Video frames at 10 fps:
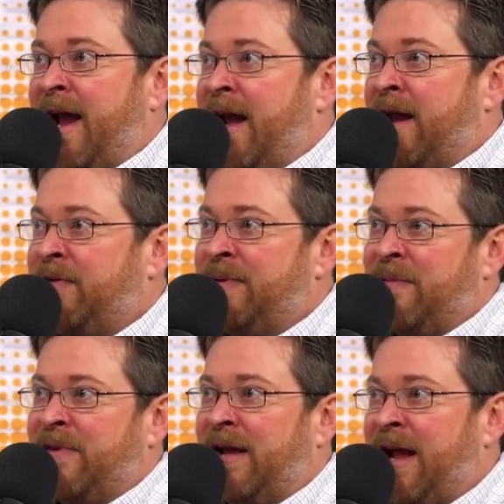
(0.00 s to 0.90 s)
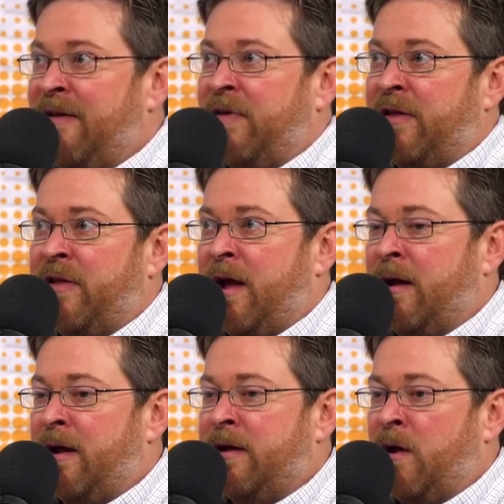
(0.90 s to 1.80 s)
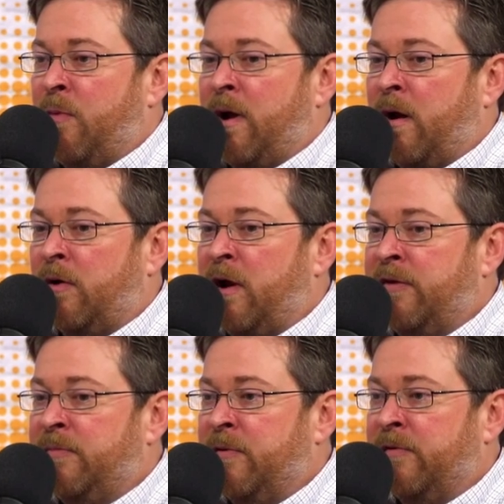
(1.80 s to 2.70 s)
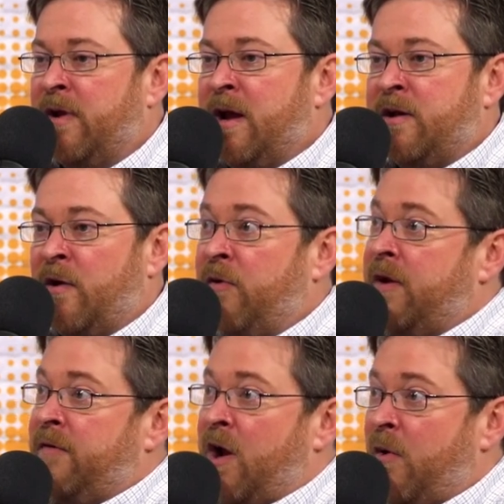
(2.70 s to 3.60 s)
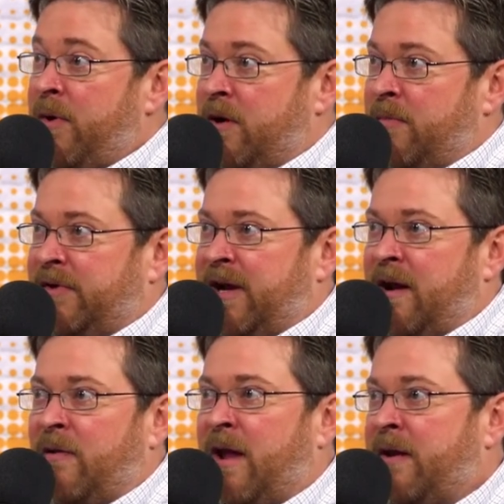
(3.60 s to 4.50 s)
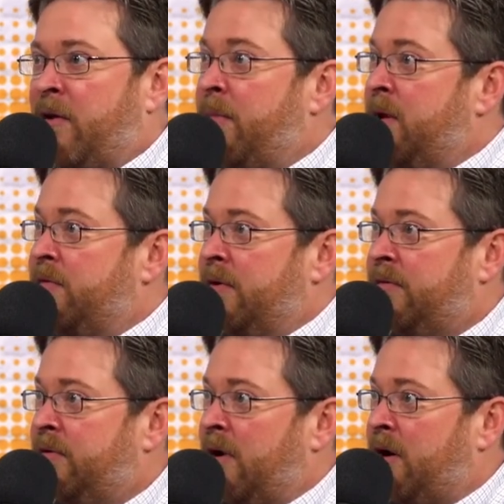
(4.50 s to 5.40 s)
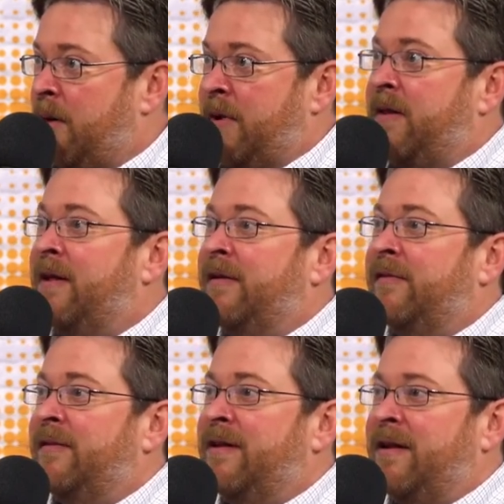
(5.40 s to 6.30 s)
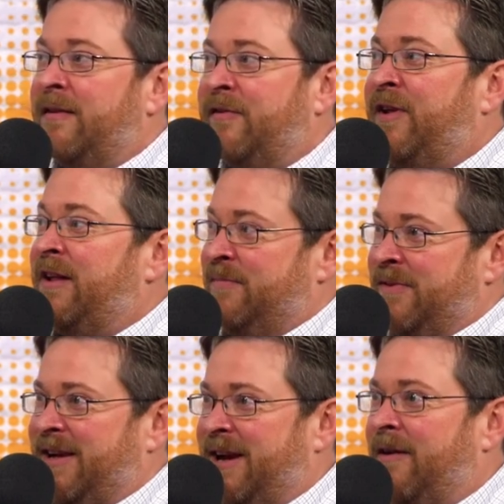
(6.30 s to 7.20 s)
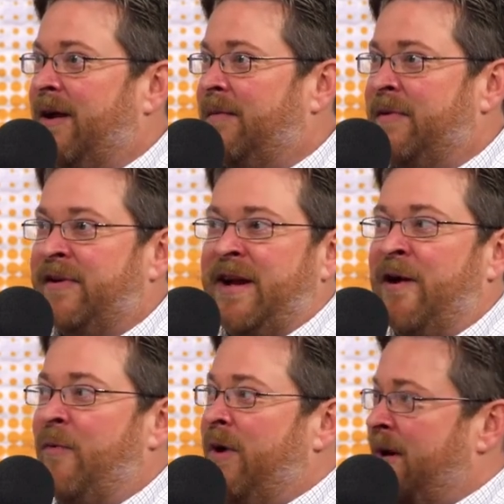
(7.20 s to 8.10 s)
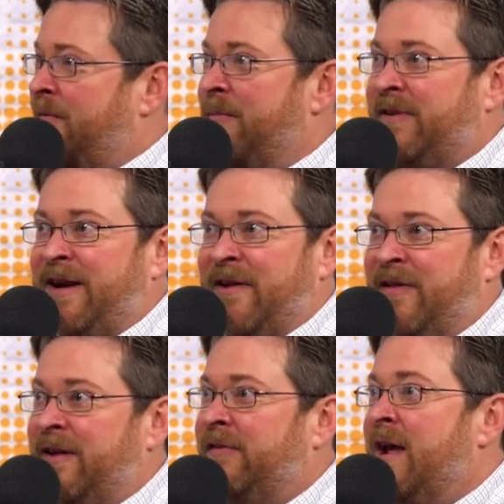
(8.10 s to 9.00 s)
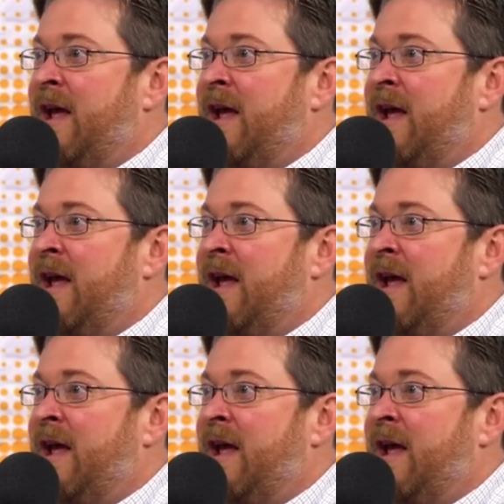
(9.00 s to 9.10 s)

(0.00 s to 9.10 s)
And sometimes I laugh, you know, when our customers don't even know we do mosquito. Like, they'll be using a company that says mosquito. Right. Mosquito whatever, mosquito this.